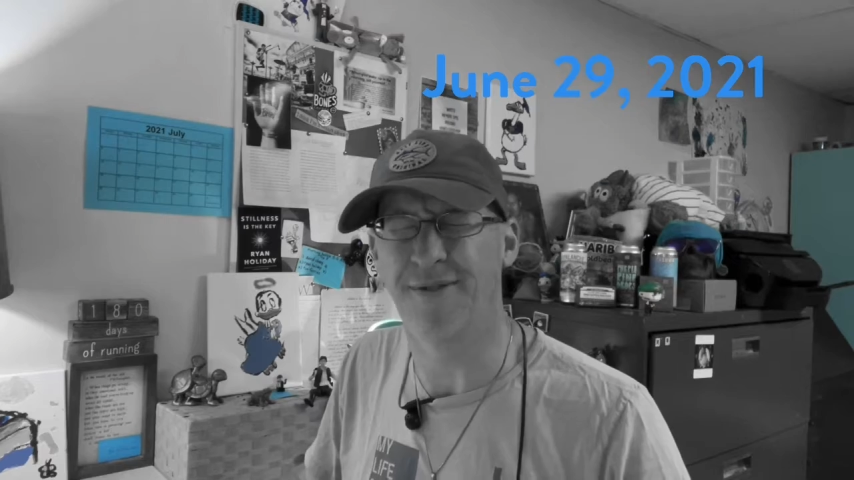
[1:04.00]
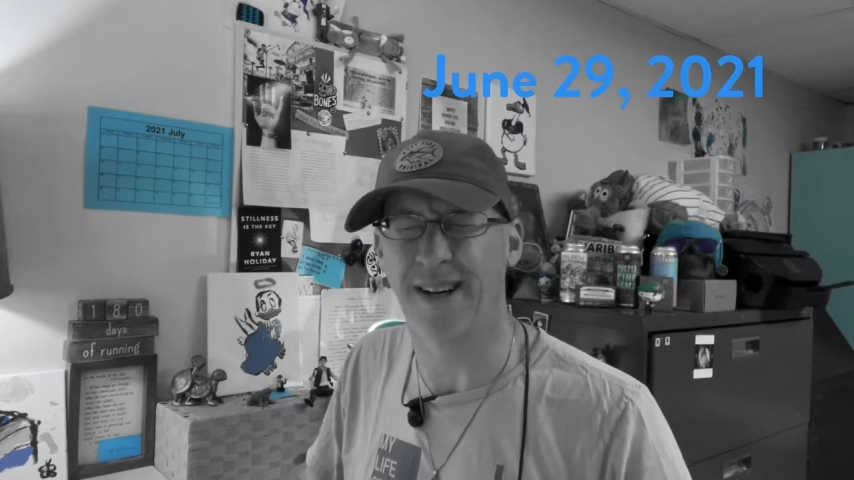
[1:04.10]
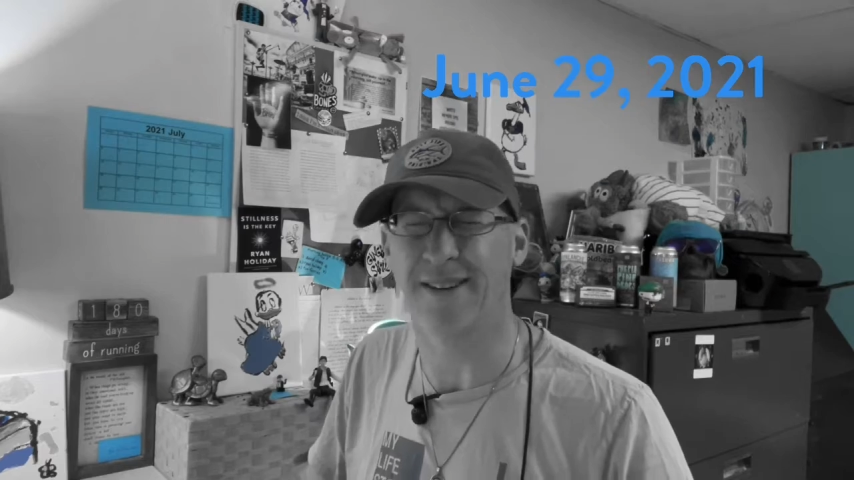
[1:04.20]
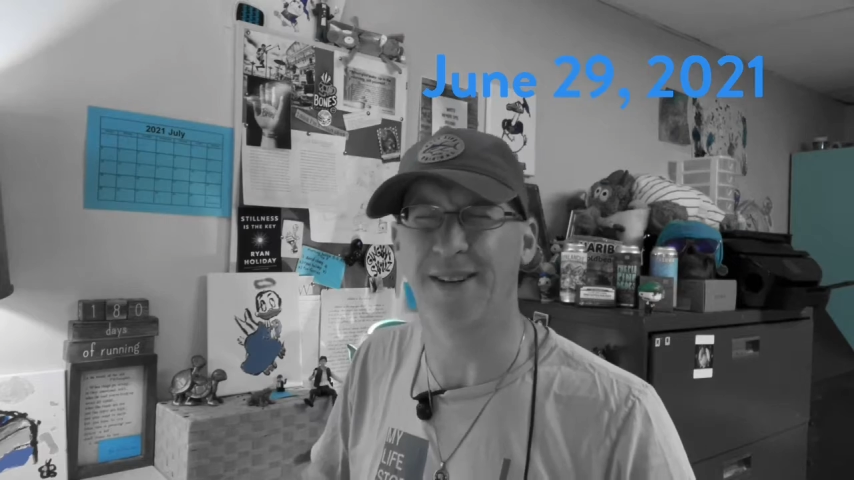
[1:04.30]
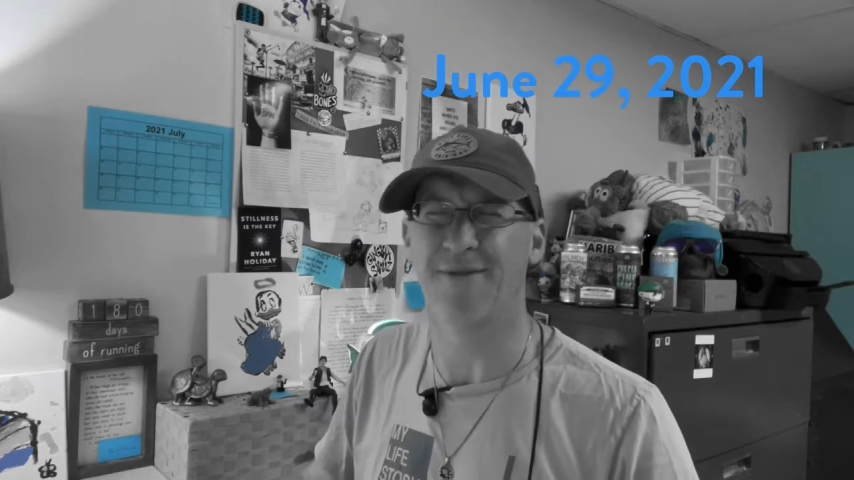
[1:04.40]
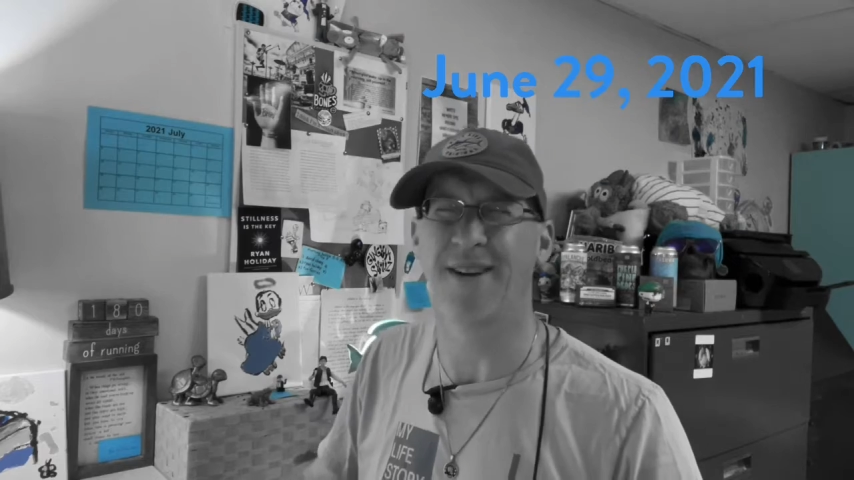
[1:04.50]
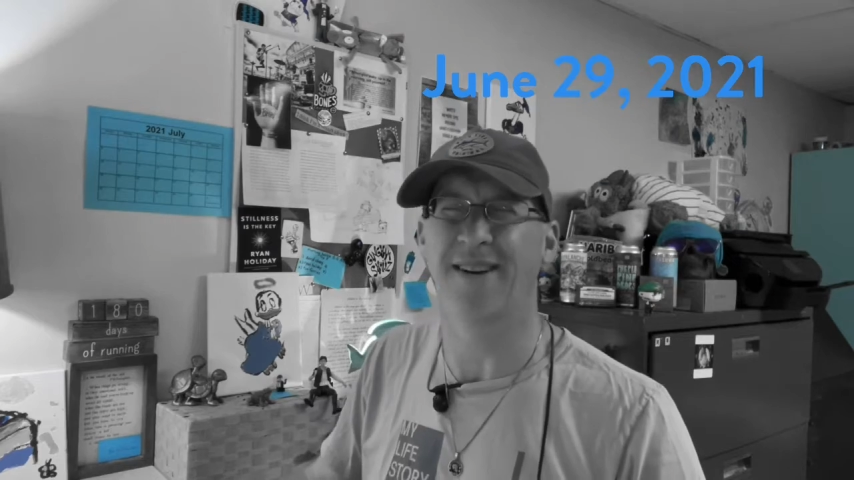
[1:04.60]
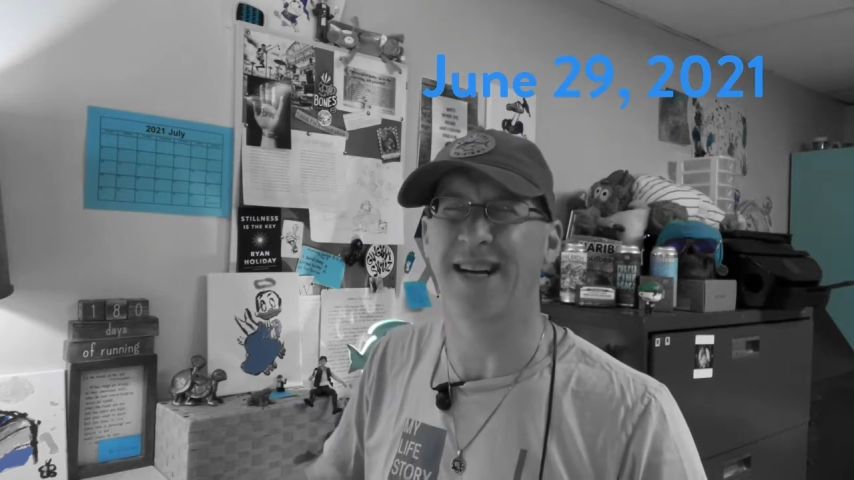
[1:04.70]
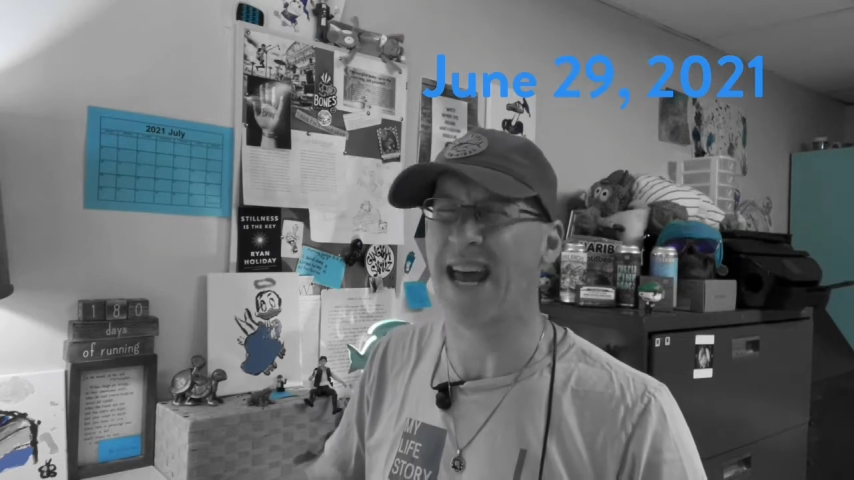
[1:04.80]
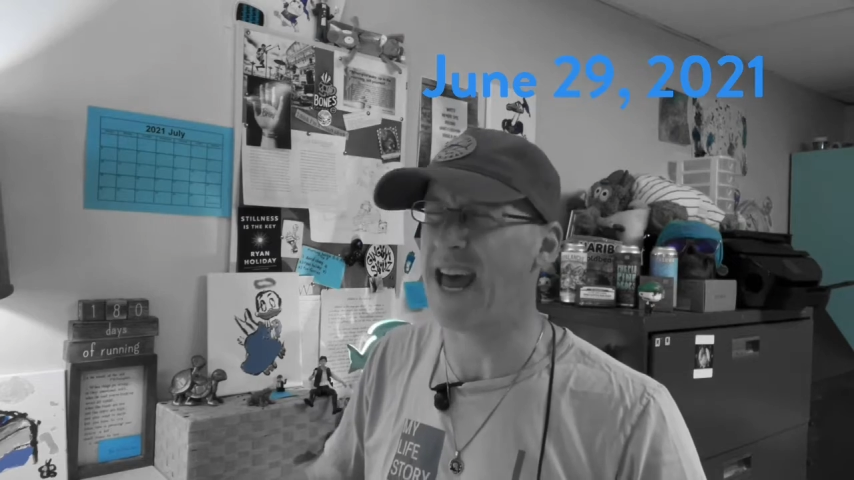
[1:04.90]
very,
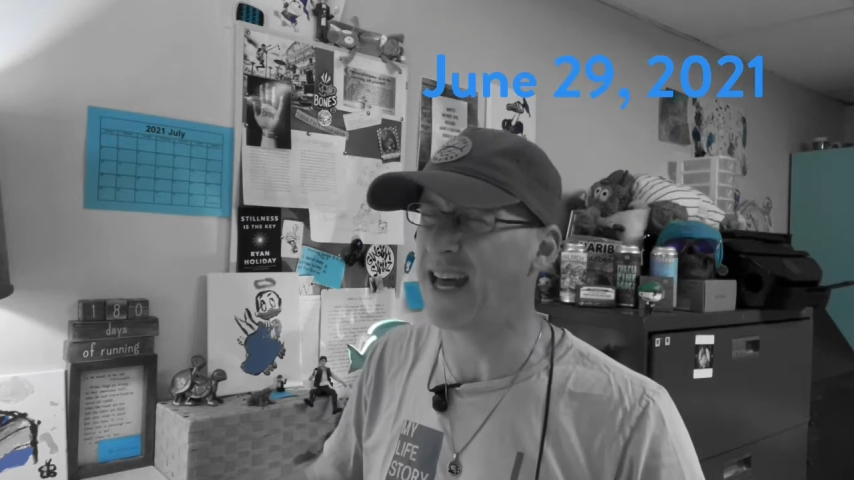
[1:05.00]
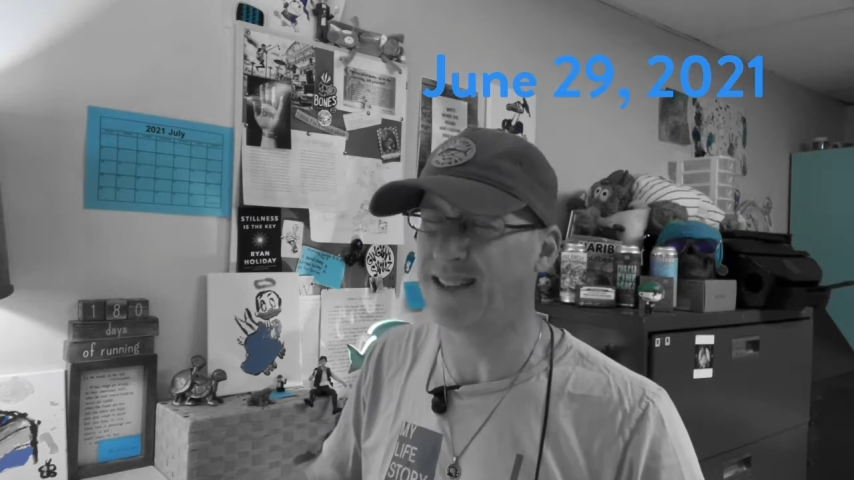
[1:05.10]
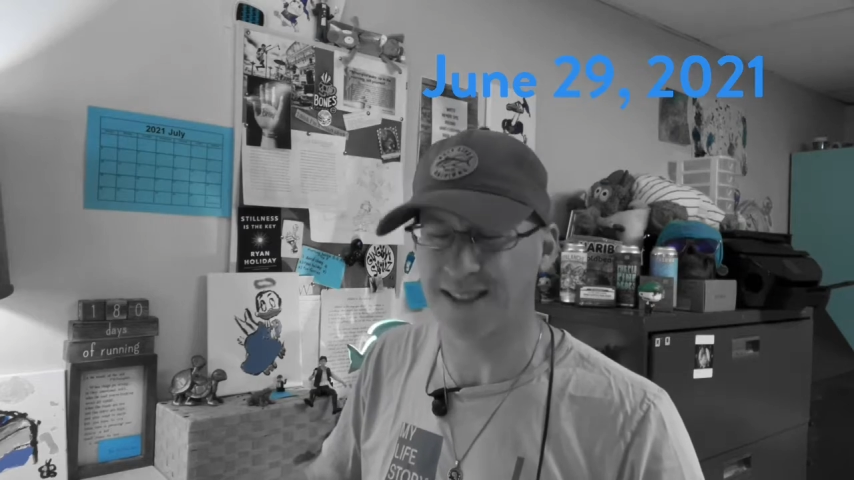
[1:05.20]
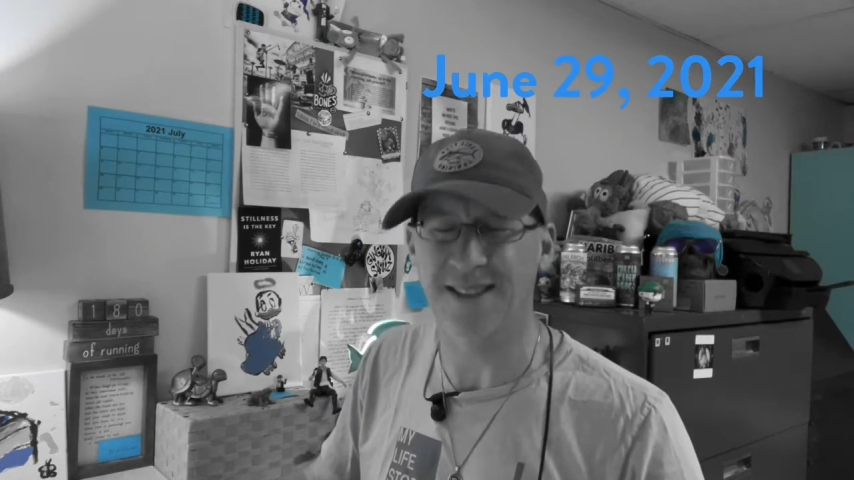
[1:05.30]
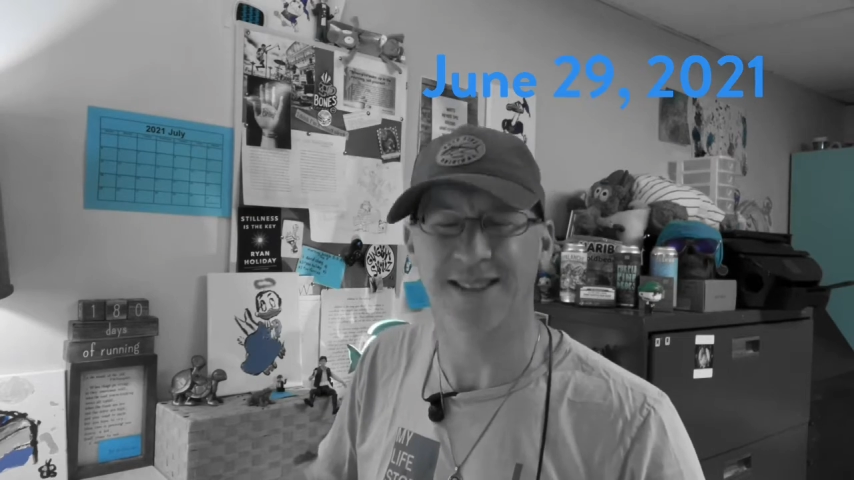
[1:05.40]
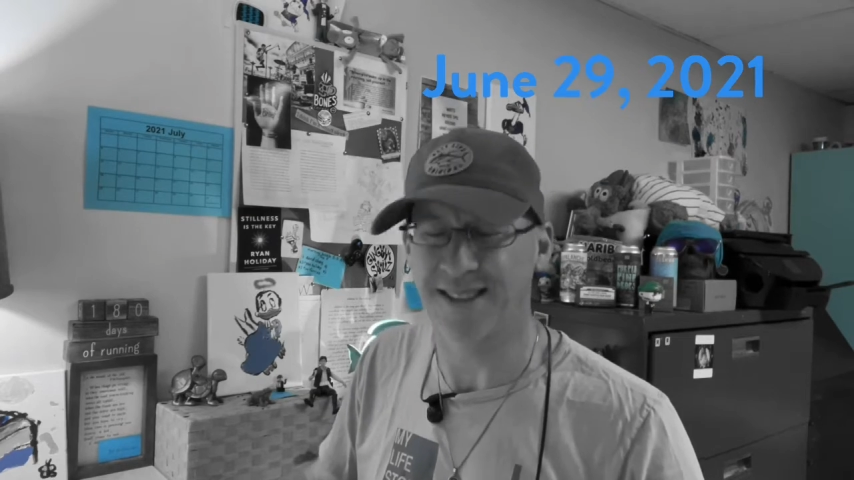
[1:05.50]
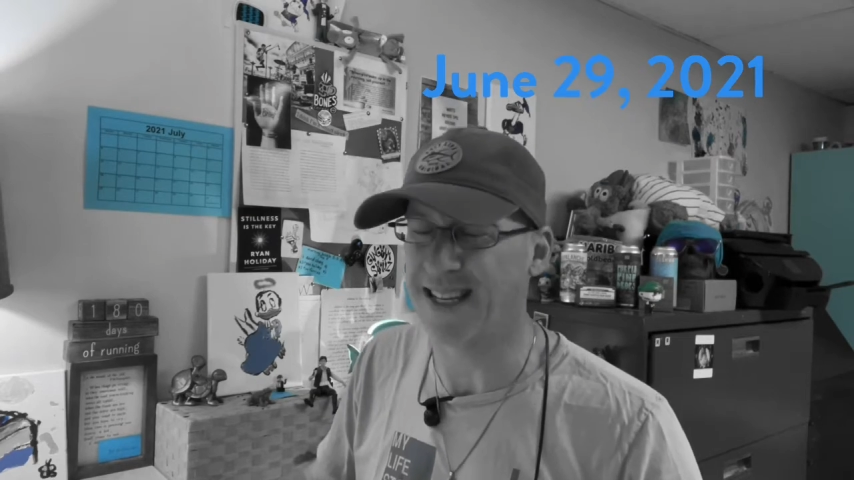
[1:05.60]
very end, because,